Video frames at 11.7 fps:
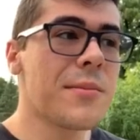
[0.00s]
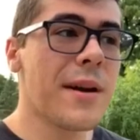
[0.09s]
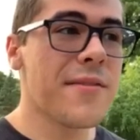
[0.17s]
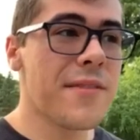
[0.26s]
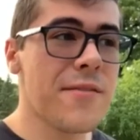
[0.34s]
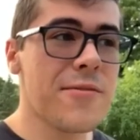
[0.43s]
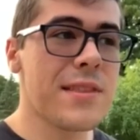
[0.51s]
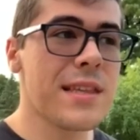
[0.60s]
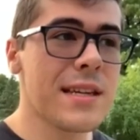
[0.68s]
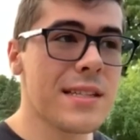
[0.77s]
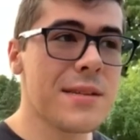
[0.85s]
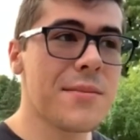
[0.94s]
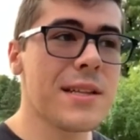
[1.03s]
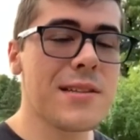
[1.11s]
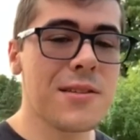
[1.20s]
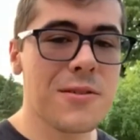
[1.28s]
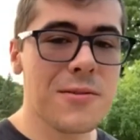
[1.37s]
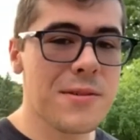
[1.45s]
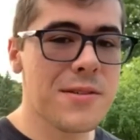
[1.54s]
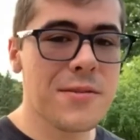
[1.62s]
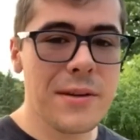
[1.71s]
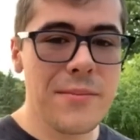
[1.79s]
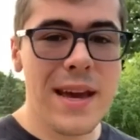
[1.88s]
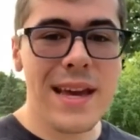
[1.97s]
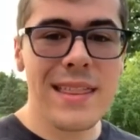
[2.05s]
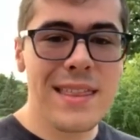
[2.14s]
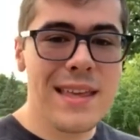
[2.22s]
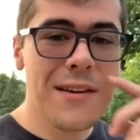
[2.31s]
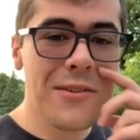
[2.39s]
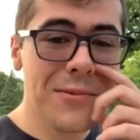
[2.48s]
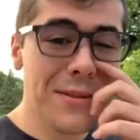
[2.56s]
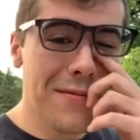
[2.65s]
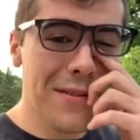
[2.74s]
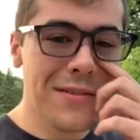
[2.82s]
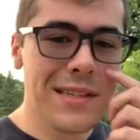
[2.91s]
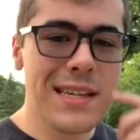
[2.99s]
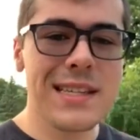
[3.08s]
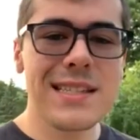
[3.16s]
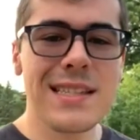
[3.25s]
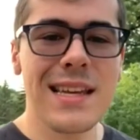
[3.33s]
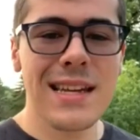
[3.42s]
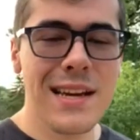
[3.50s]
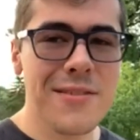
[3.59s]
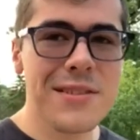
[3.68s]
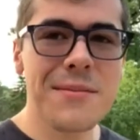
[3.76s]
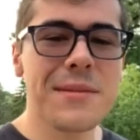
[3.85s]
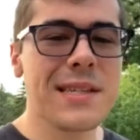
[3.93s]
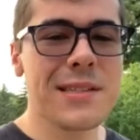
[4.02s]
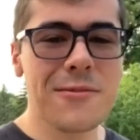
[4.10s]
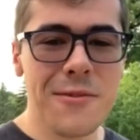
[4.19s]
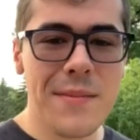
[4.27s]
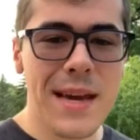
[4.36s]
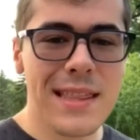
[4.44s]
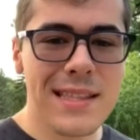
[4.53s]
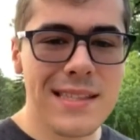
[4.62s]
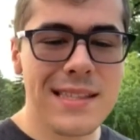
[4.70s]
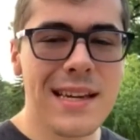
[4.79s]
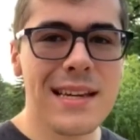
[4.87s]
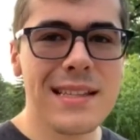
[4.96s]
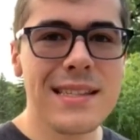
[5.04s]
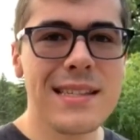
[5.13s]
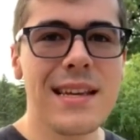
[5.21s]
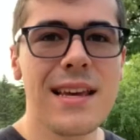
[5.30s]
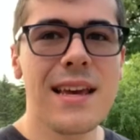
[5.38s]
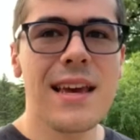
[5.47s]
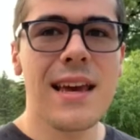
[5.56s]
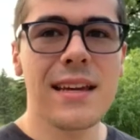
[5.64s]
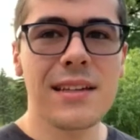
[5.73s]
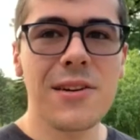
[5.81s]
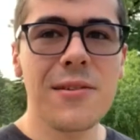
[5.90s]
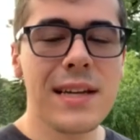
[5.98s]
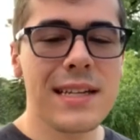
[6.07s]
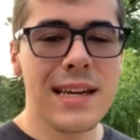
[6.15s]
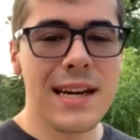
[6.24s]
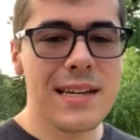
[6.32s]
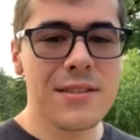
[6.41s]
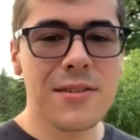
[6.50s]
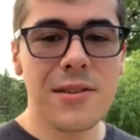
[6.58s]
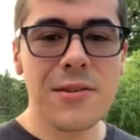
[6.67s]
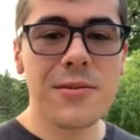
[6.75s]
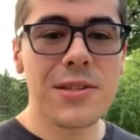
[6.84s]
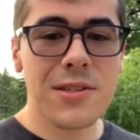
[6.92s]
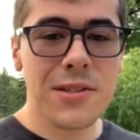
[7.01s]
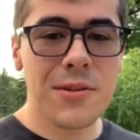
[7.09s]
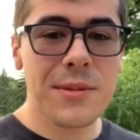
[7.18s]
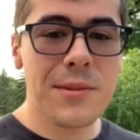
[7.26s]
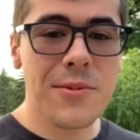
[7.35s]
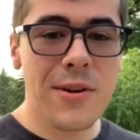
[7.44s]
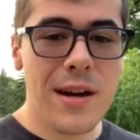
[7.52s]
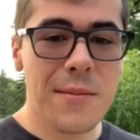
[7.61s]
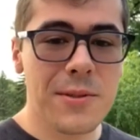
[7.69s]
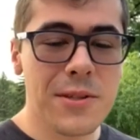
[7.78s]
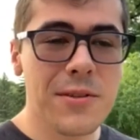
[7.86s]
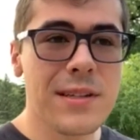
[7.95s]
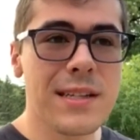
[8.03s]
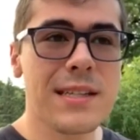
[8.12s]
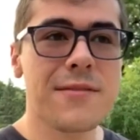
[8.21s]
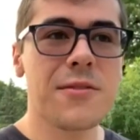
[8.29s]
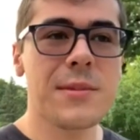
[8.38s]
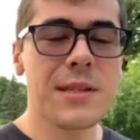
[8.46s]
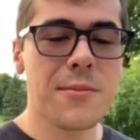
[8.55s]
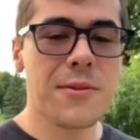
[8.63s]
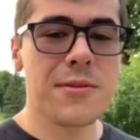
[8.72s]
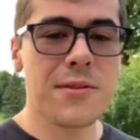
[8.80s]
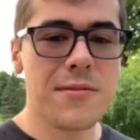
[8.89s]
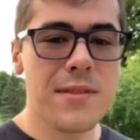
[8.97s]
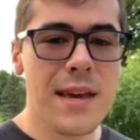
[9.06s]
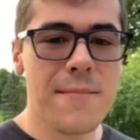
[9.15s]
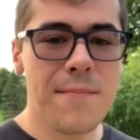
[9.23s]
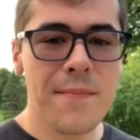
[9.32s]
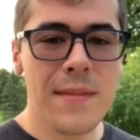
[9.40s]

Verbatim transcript: of my favorite things in middle school was doing math. I was one of those kids that I was obsessed with math and science, and going into high school, there were just so many more opportunities for me to pursue that.